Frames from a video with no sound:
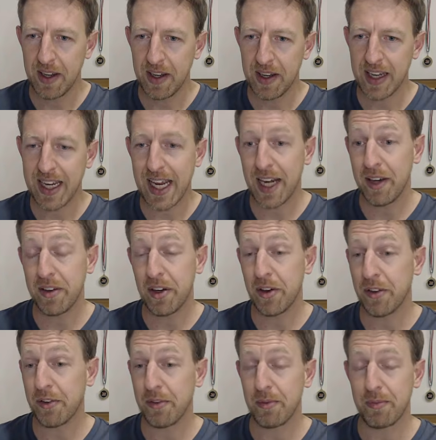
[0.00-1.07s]
Again, you
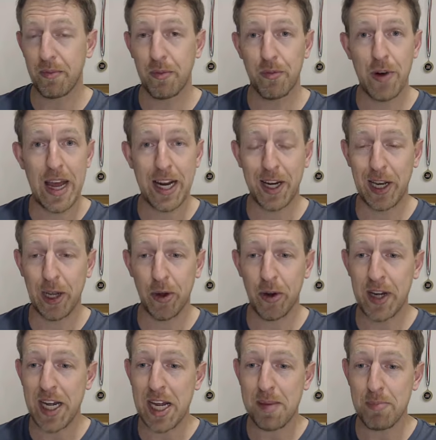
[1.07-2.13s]
just right-click on
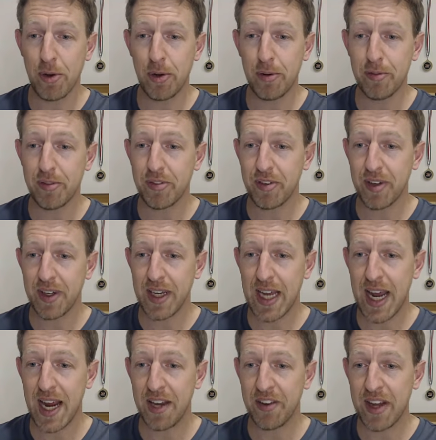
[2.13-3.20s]
any move
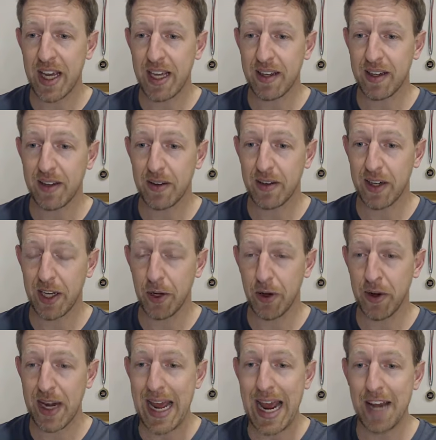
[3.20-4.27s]
and click
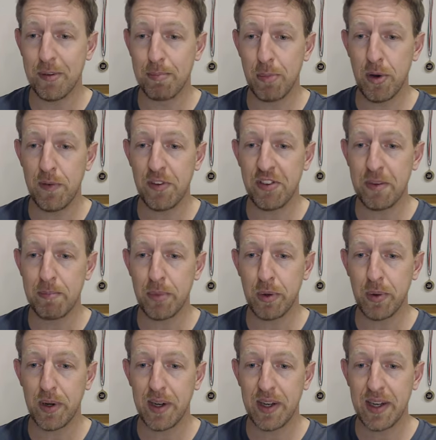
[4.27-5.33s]
on Add Move
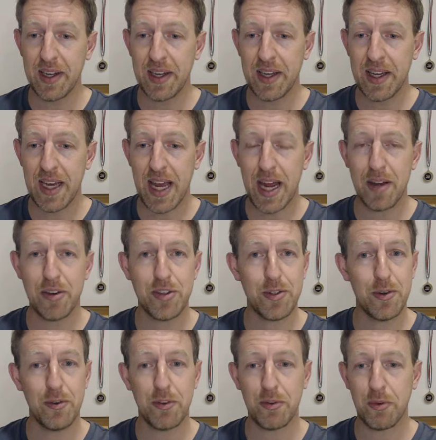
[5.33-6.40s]
Symbol and
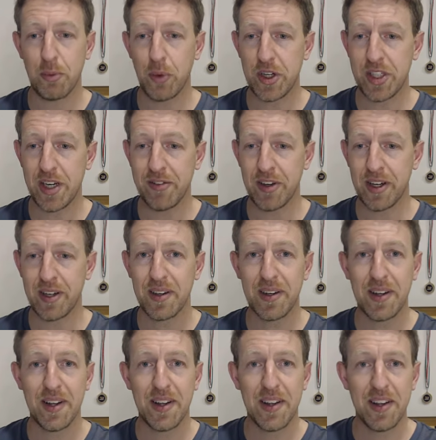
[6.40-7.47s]
choose whichever
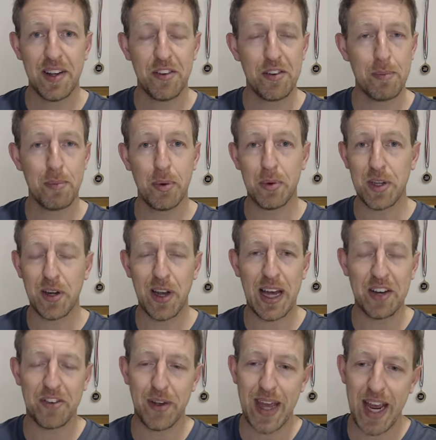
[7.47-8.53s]
symbol you'd like
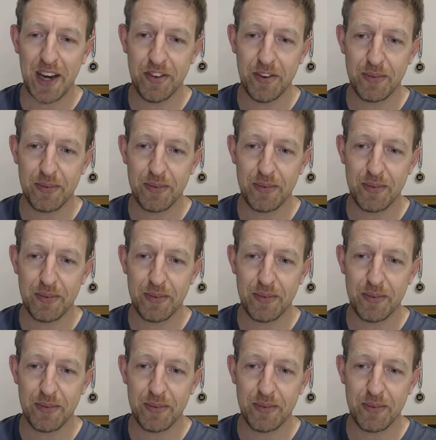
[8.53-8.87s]
to add.